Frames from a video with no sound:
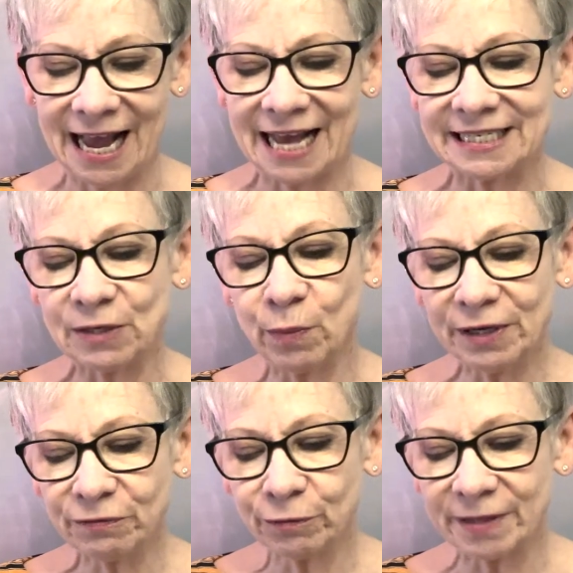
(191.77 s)
As he
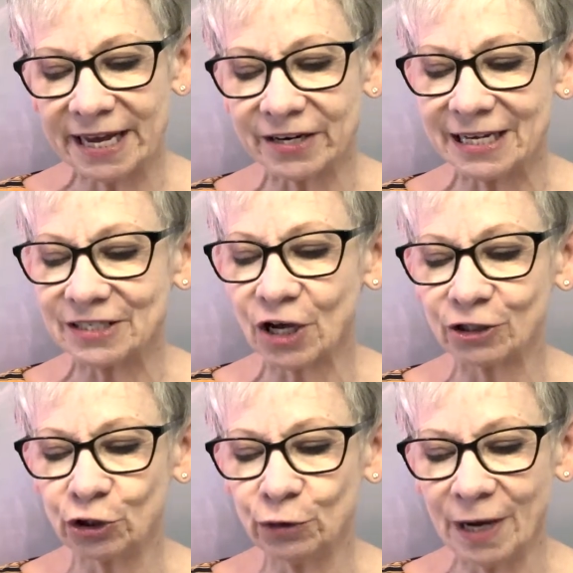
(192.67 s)
went from there, he saw
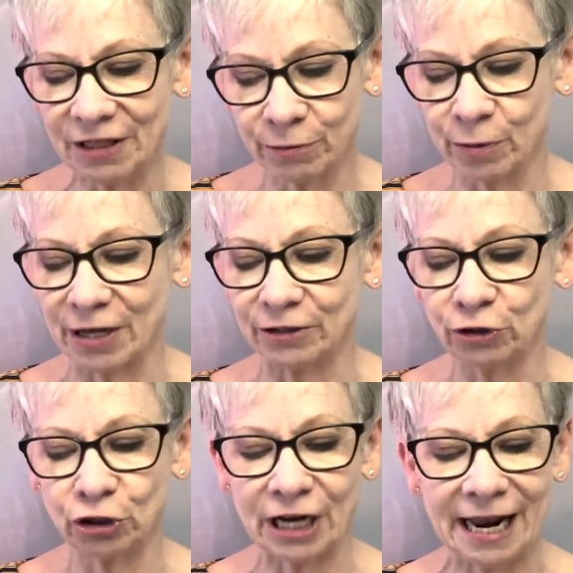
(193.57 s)
two other
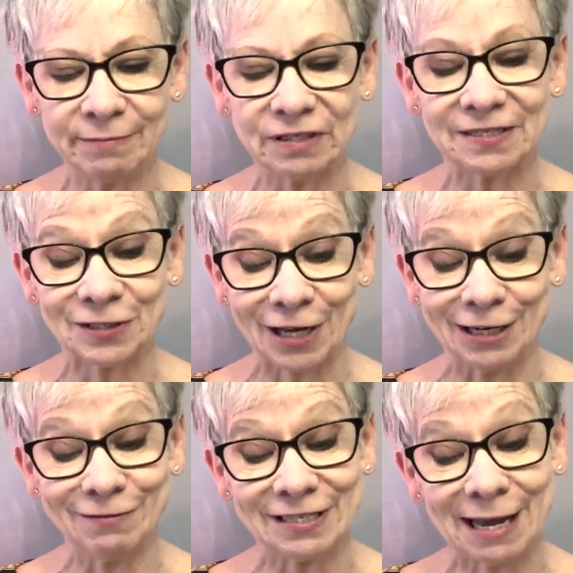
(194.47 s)
brothers, James, son
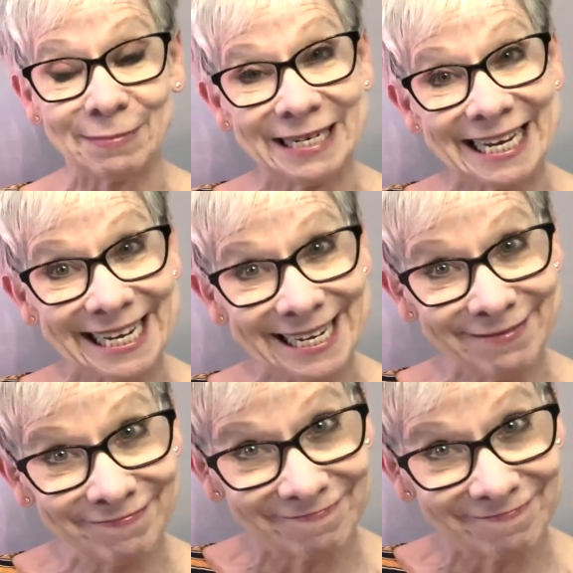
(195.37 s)
of Zebedee,